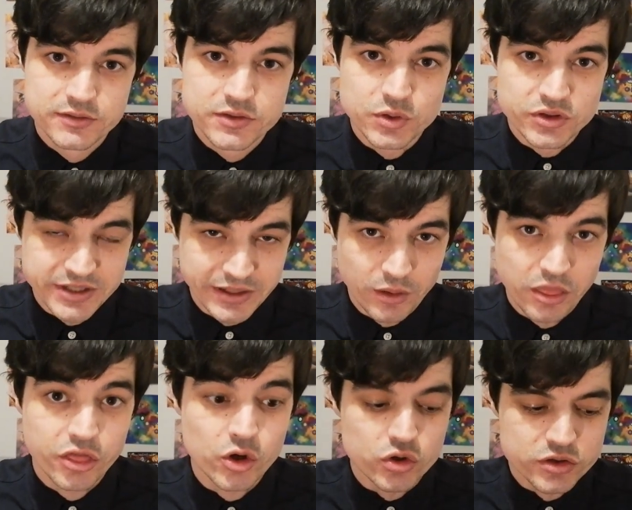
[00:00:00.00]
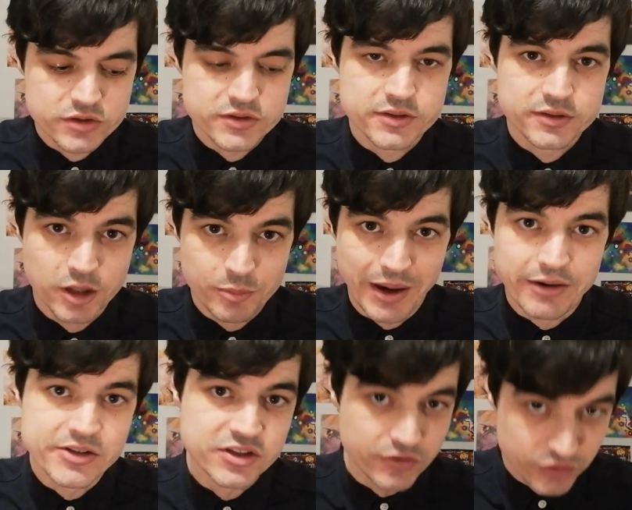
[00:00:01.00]
suicidal thoughts, the
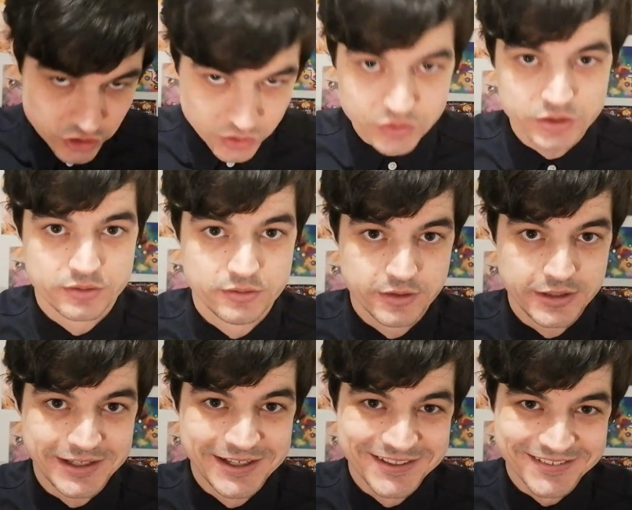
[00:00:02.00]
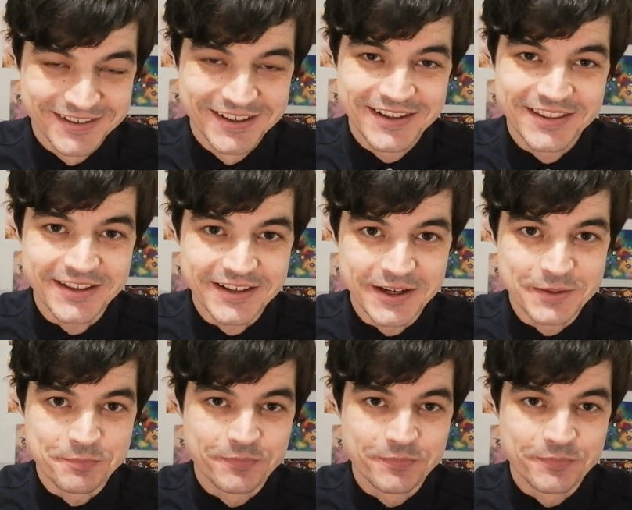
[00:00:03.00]
parrots on the shoulder, the